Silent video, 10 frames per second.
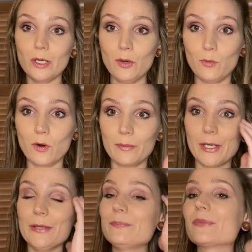
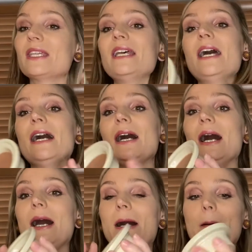warmer.
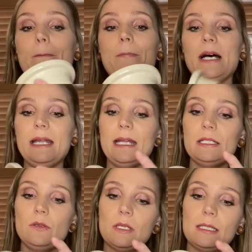But as
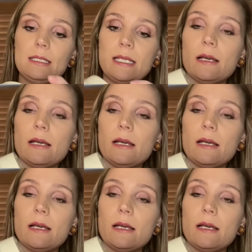you can see on